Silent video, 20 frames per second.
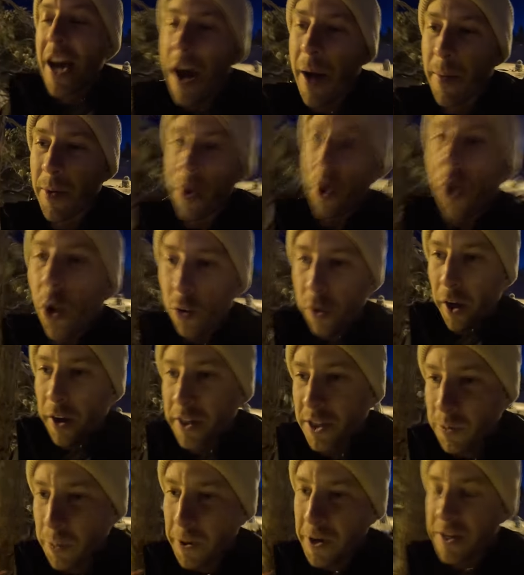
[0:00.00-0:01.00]
I'm gonna hold on
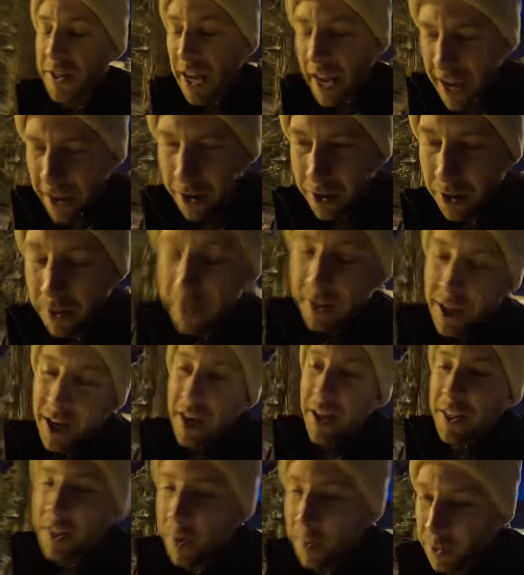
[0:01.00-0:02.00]
to Sabrina's ankles.
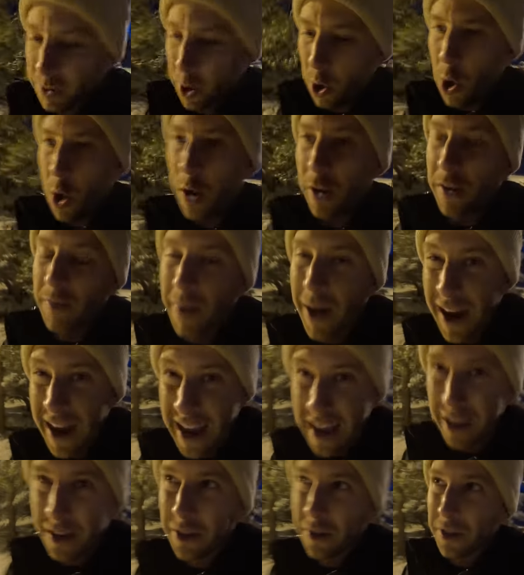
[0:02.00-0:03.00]
Someone's gonna hold on to my
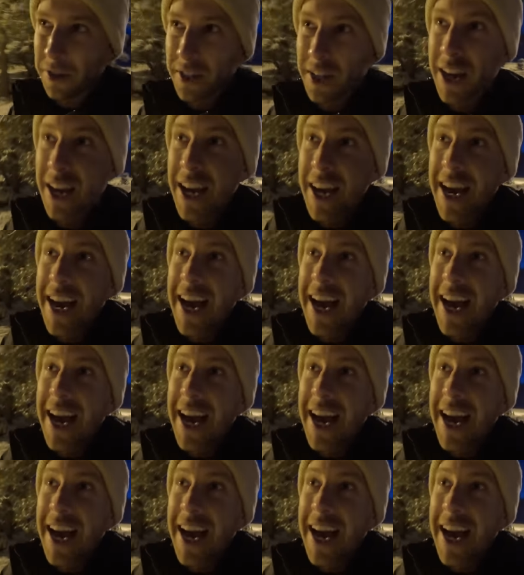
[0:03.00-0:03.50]
ankles